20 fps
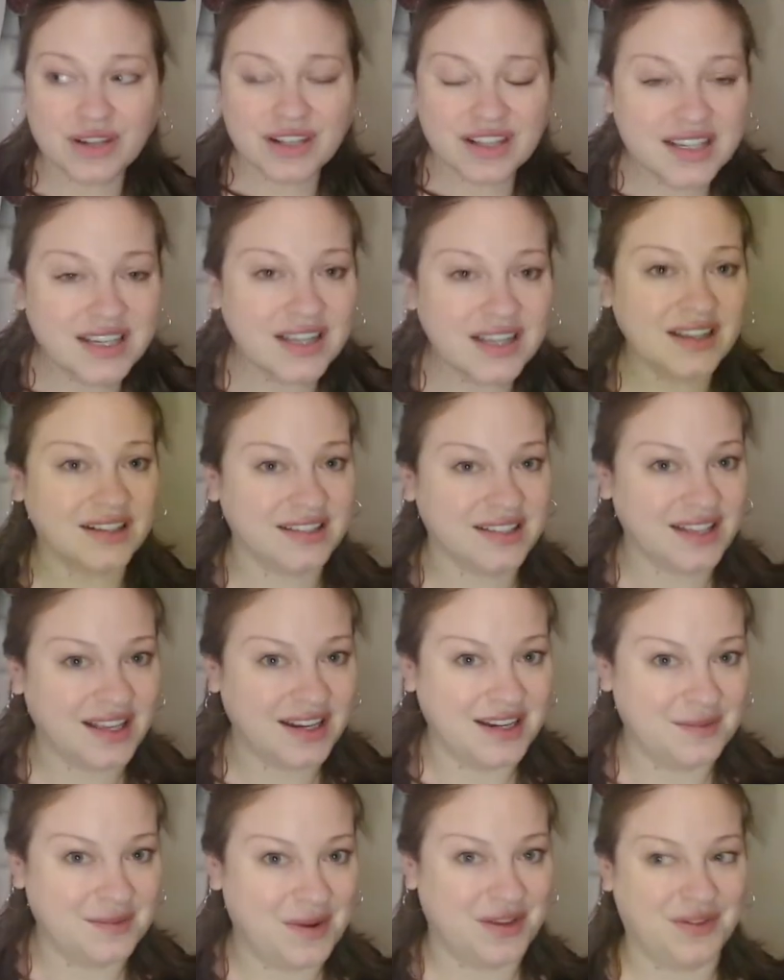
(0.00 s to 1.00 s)
really
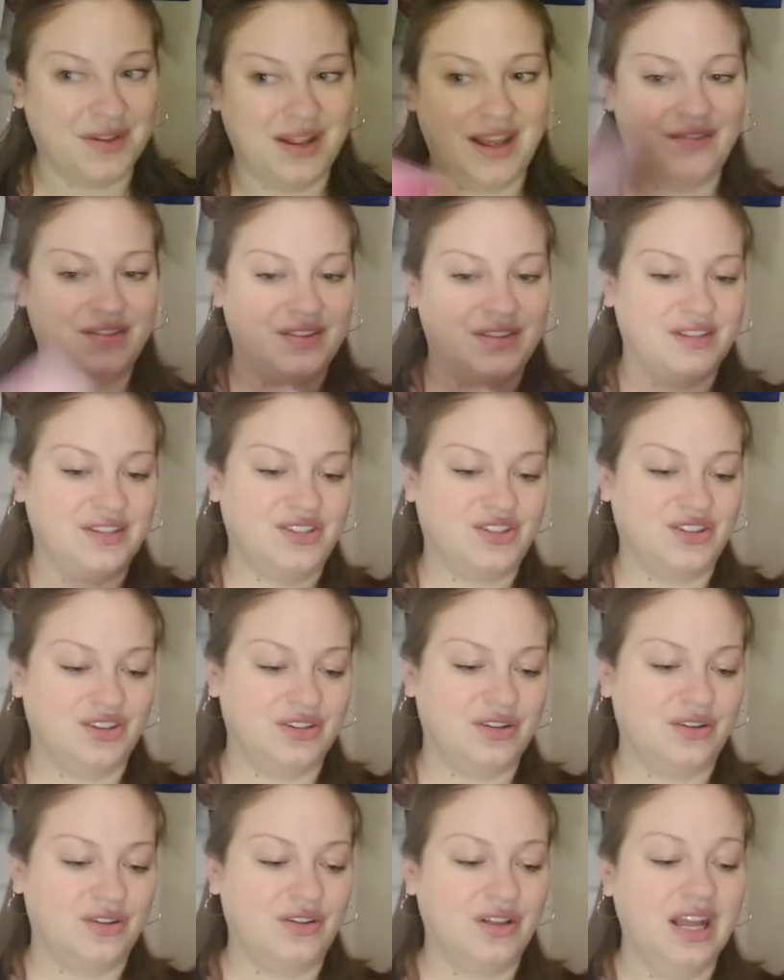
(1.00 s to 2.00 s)
excited about having this
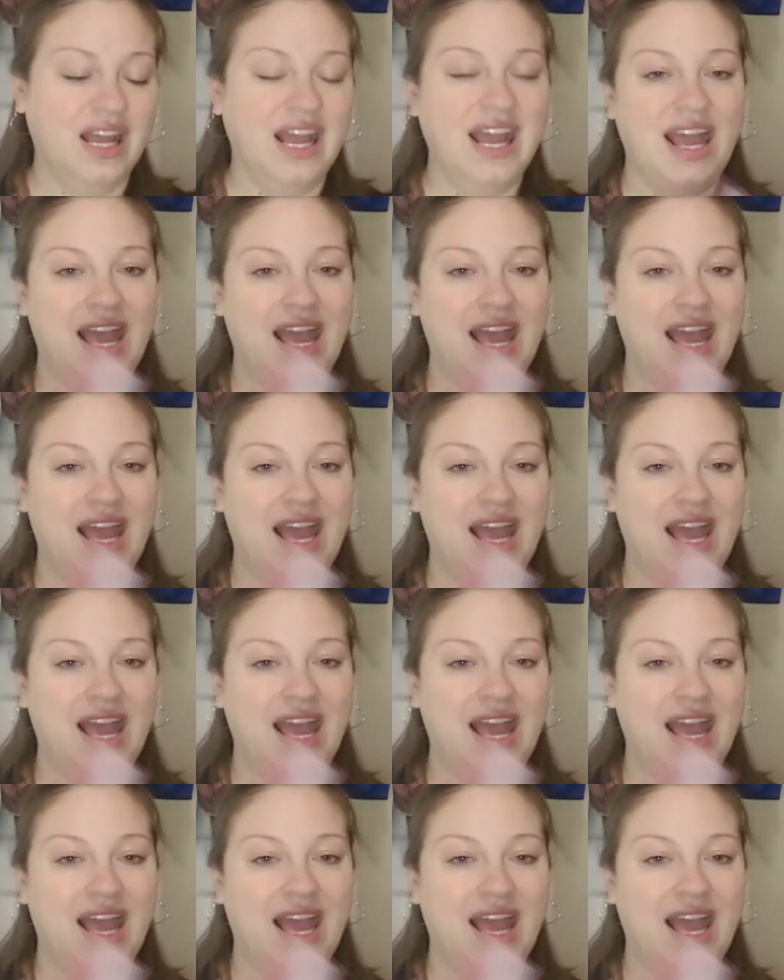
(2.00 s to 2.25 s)
journal.